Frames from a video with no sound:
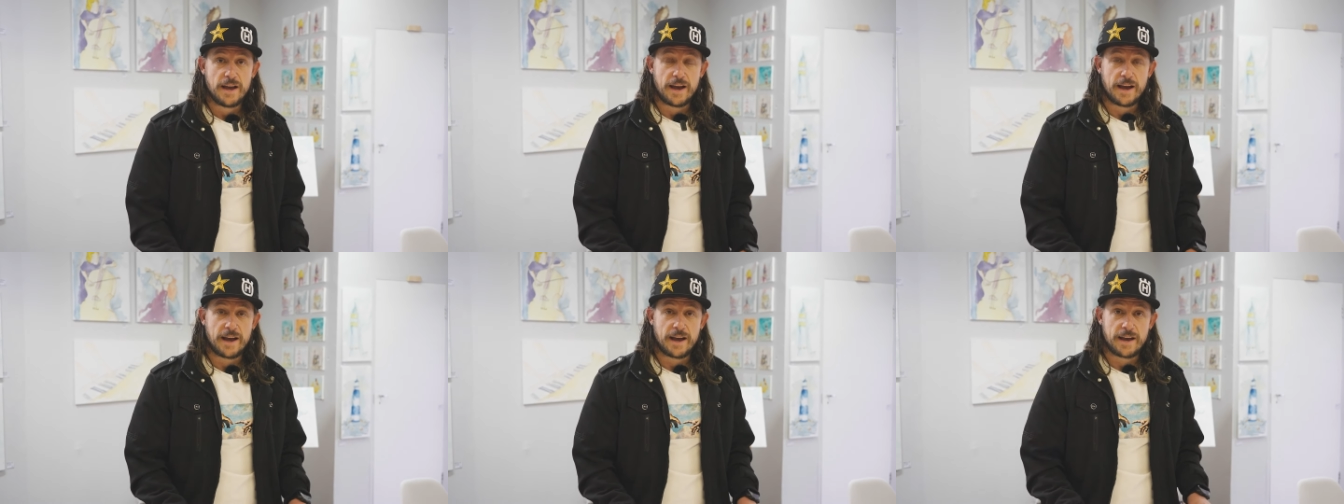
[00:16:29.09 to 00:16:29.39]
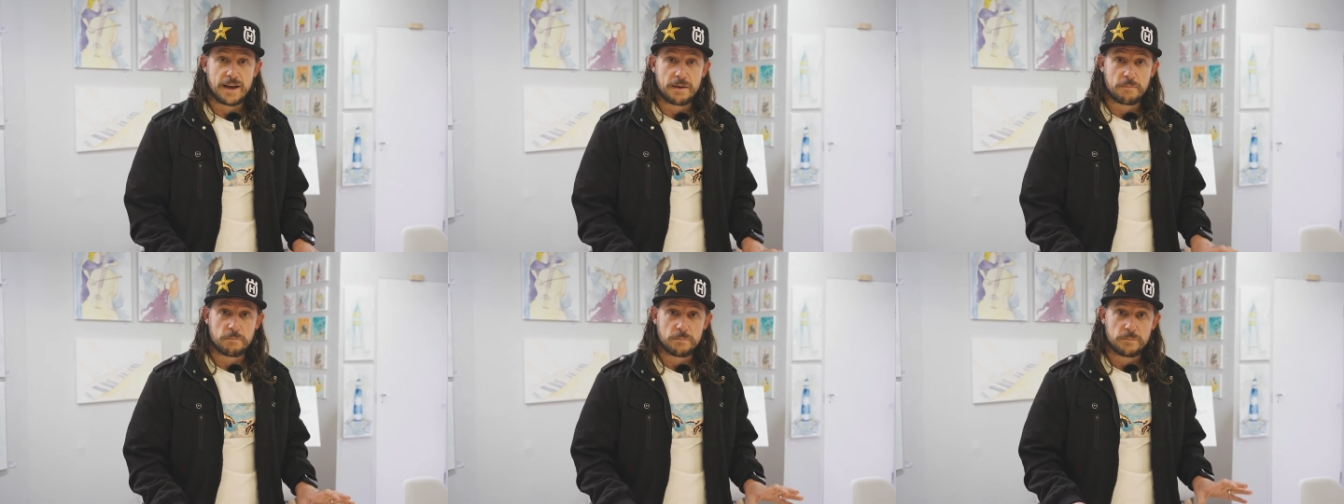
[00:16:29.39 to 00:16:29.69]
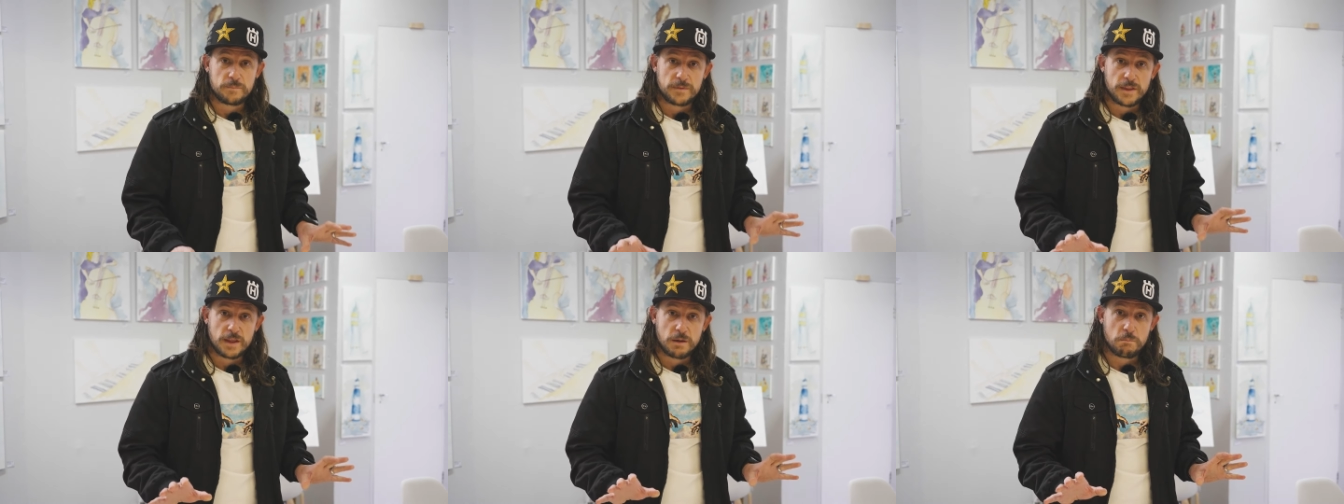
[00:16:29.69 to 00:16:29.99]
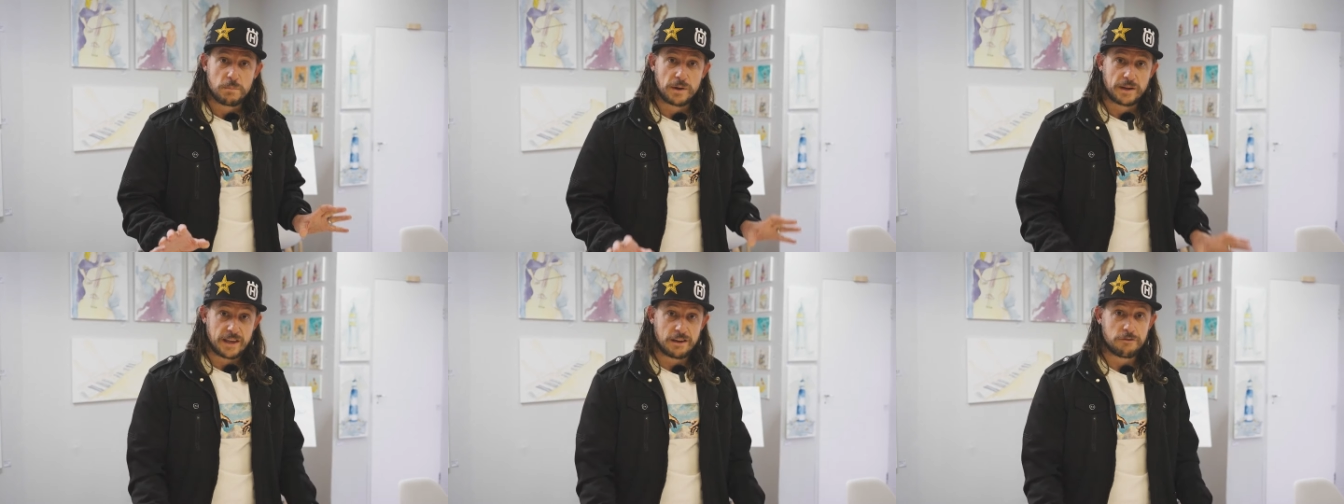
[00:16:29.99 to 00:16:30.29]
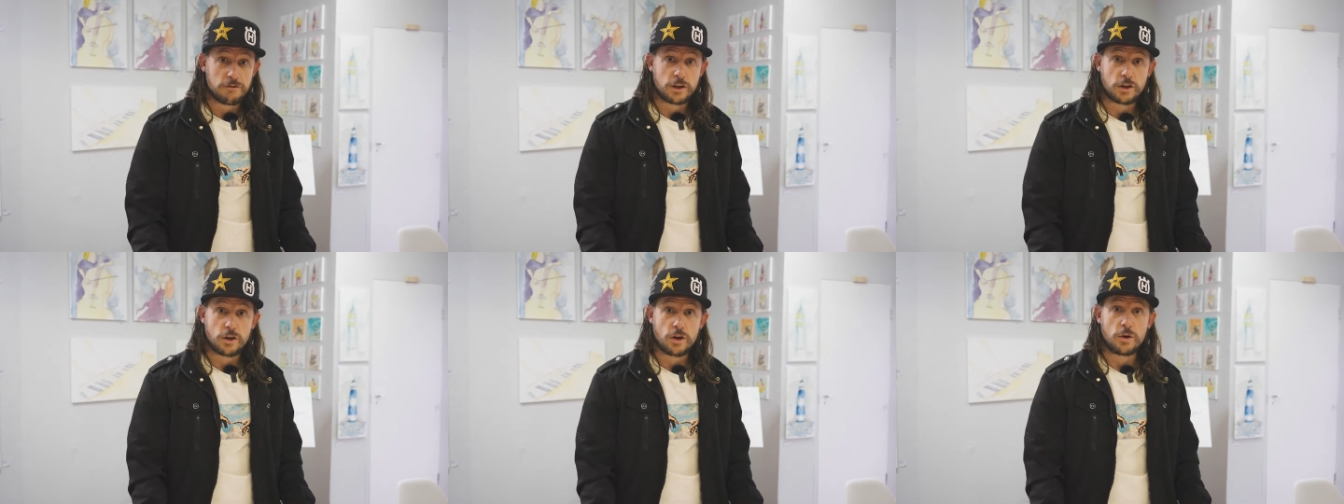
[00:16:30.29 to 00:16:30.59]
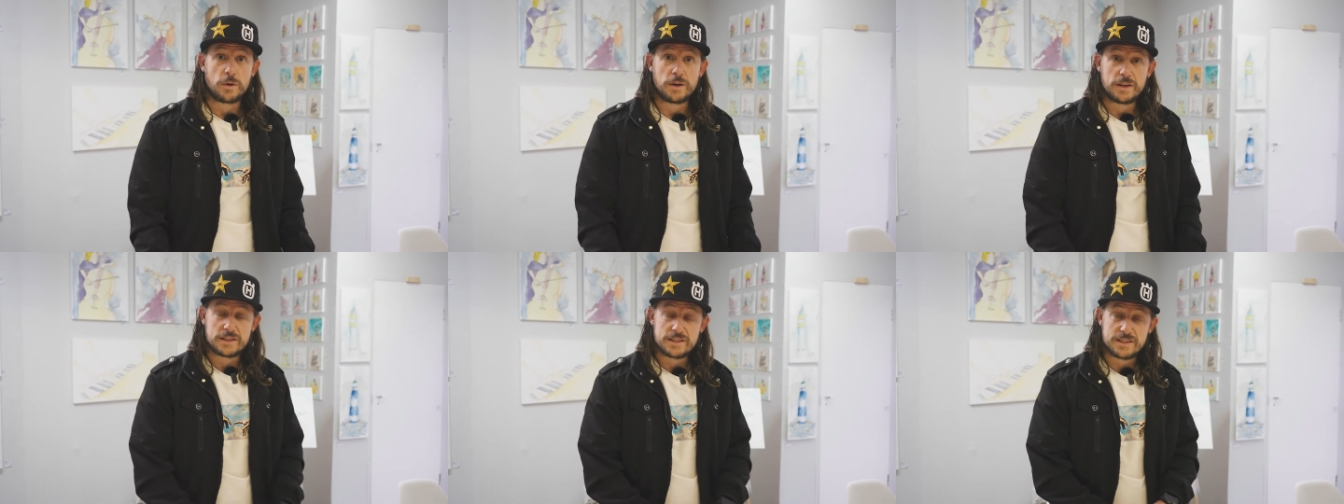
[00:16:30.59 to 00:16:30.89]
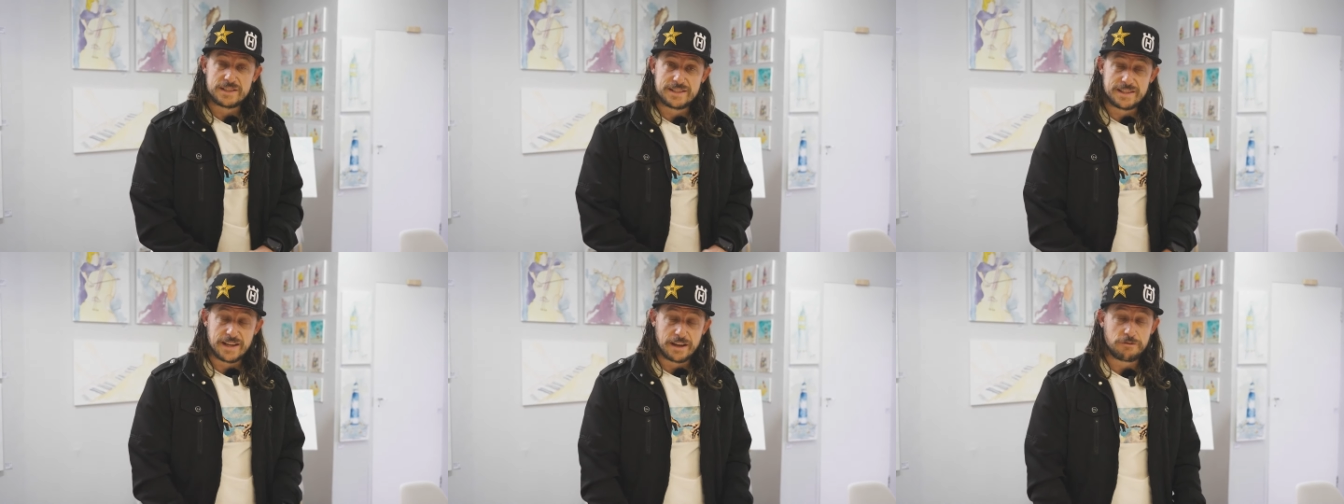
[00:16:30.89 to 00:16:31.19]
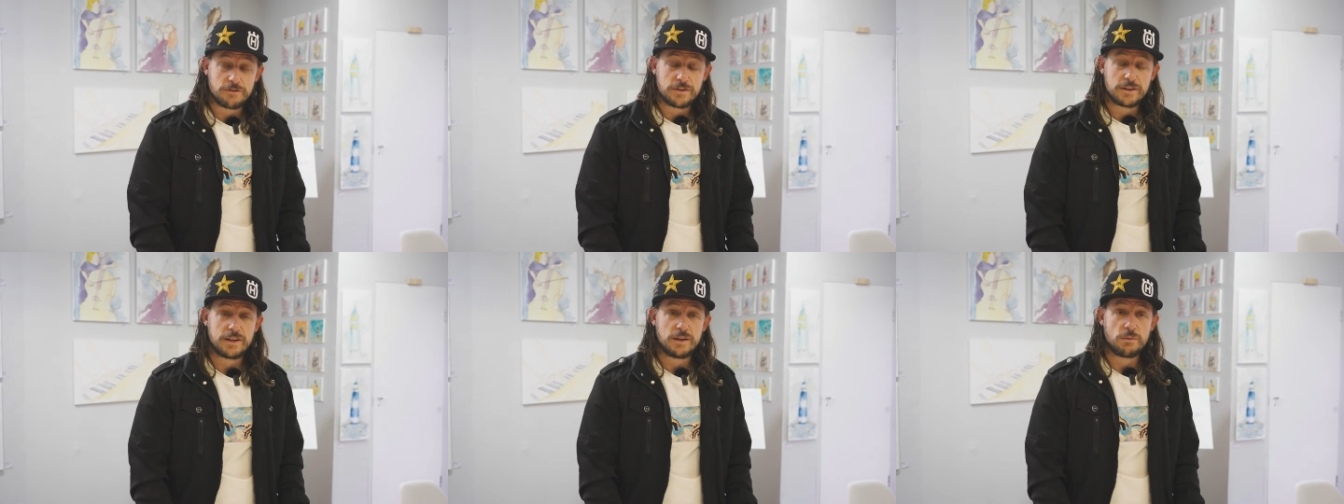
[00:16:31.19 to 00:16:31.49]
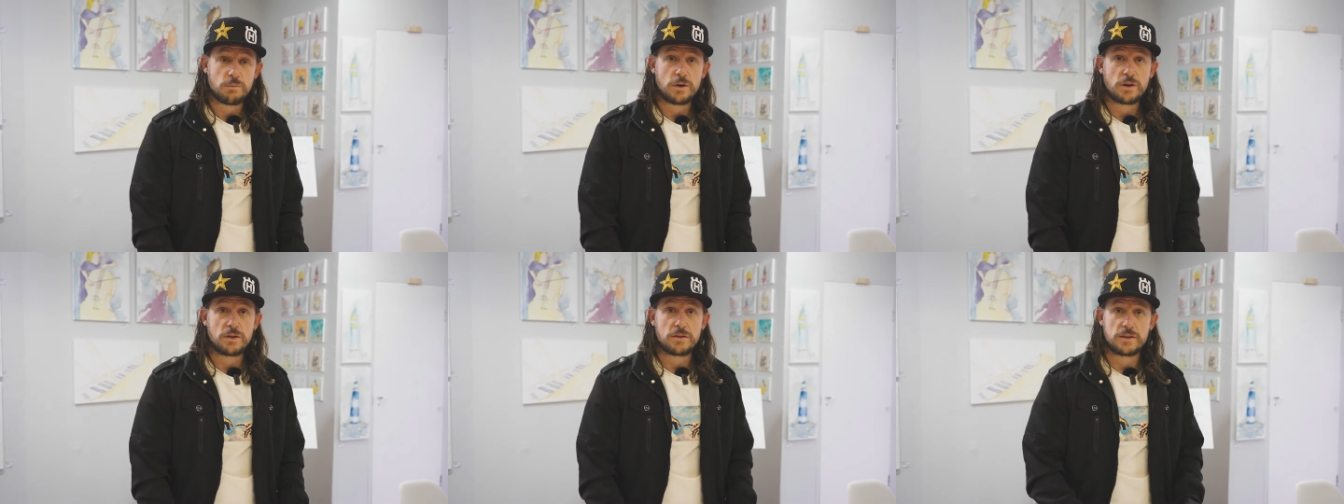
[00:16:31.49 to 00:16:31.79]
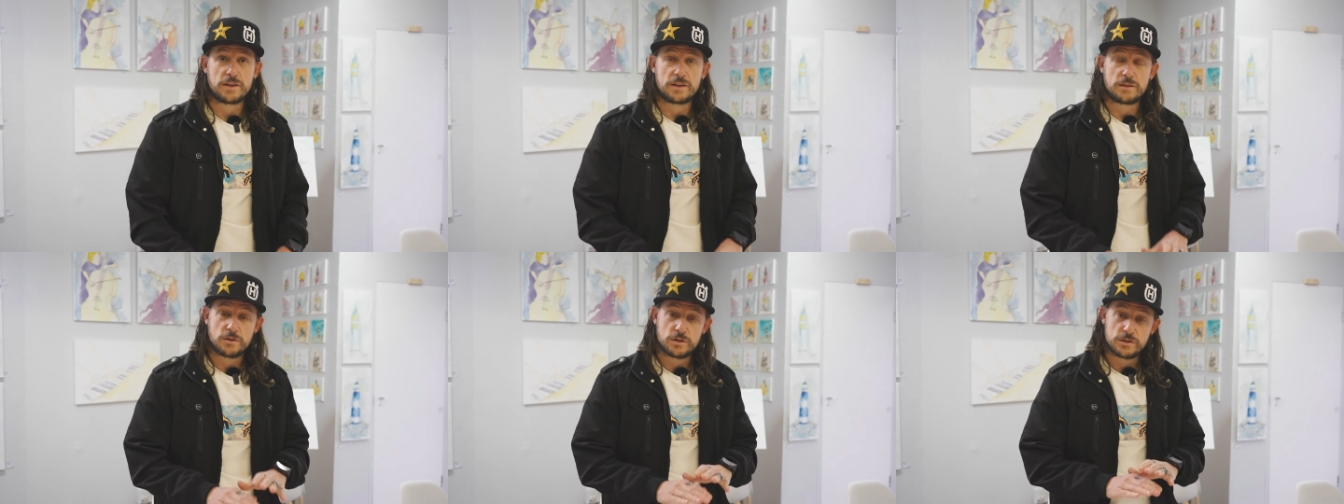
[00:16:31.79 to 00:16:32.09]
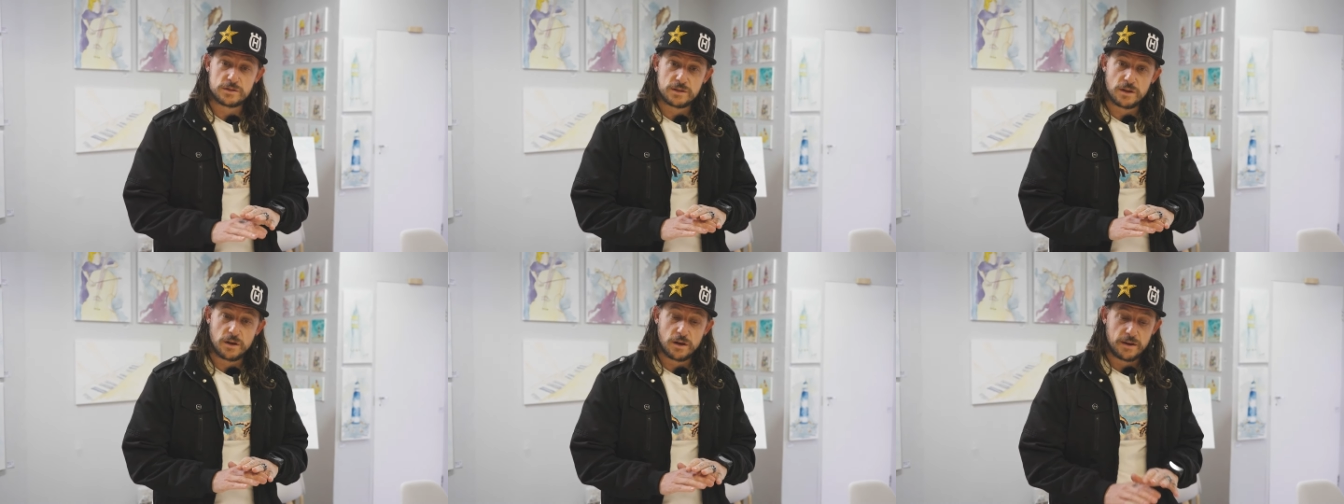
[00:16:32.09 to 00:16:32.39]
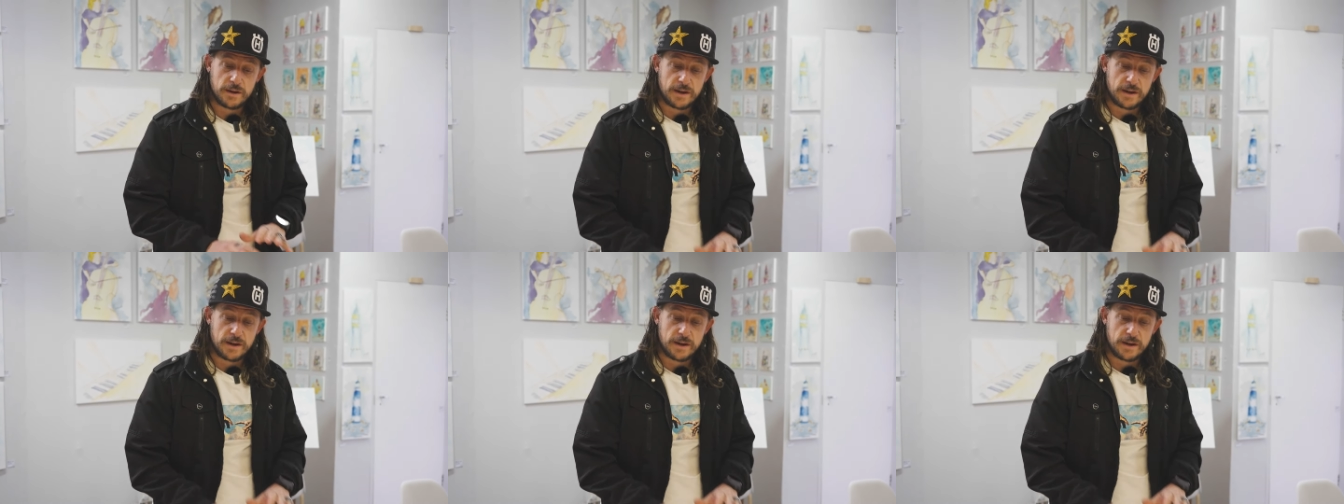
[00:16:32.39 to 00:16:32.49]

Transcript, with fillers: Um, but give it a go. It's definitely worth it because